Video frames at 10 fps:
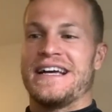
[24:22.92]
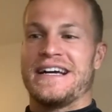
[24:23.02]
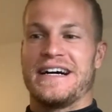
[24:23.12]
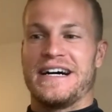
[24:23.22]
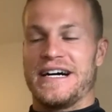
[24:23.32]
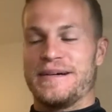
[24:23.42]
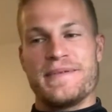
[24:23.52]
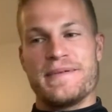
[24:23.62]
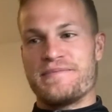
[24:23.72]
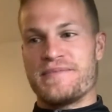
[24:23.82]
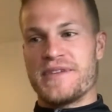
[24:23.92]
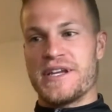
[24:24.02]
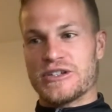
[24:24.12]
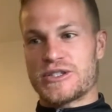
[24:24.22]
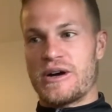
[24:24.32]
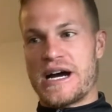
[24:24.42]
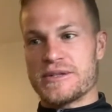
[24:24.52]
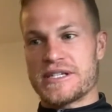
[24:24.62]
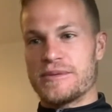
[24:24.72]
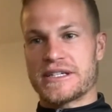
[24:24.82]
So I was
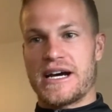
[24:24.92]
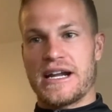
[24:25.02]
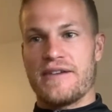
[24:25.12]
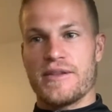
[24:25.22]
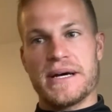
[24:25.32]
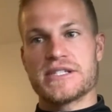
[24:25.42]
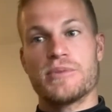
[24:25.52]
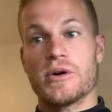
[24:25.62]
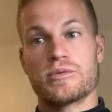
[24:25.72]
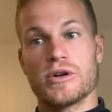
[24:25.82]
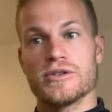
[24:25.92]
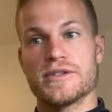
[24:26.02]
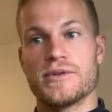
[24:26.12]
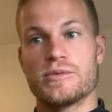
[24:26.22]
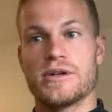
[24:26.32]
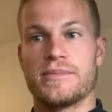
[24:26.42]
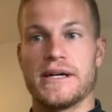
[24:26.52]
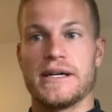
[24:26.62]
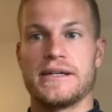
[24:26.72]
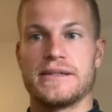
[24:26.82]
able to kind of have the best of both worlds, if you will,
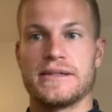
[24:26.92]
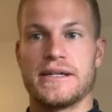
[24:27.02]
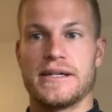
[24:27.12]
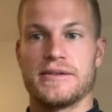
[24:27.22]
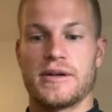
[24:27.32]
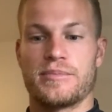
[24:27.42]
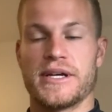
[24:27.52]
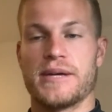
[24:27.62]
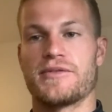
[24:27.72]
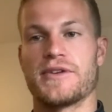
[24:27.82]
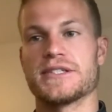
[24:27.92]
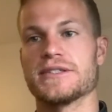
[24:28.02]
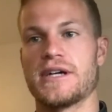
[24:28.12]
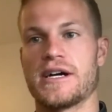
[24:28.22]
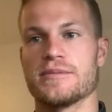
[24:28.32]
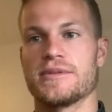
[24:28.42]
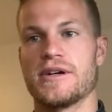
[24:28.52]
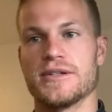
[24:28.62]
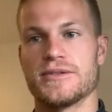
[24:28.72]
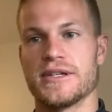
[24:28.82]
by playing professional soccer, but
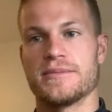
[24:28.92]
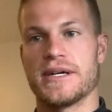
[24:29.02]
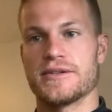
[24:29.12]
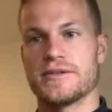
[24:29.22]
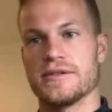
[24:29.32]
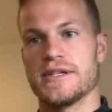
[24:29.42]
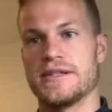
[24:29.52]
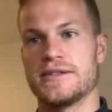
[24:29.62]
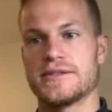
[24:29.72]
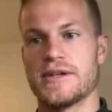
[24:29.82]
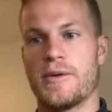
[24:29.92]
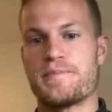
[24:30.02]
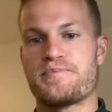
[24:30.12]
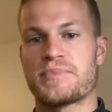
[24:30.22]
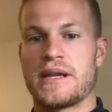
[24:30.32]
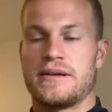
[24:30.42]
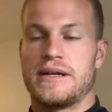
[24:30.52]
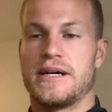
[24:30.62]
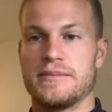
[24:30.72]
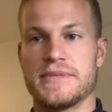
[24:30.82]
also getting my degree. So.
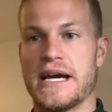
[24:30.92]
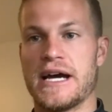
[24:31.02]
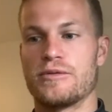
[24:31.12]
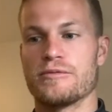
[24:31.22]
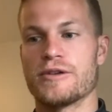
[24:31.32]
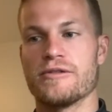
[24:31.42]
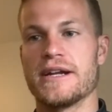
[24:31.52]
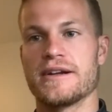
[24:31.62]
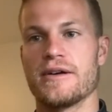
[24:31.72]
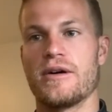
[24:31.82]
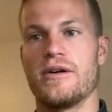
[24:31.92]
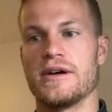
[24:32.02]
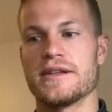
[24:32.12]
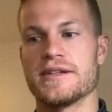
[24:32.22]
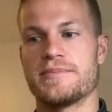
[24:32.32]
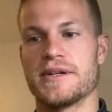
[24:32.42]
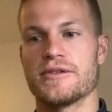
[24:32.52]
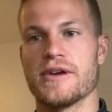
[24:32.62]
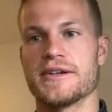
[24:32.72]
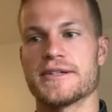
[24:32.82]
I don't regret it at all. It's been a
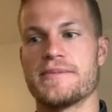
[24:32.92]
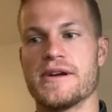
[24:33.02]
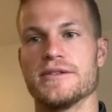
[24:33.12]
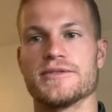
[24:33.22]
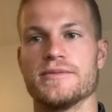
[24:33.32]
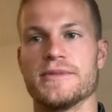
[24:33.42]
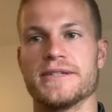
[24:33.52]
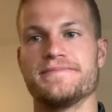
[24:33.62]
great experience for me.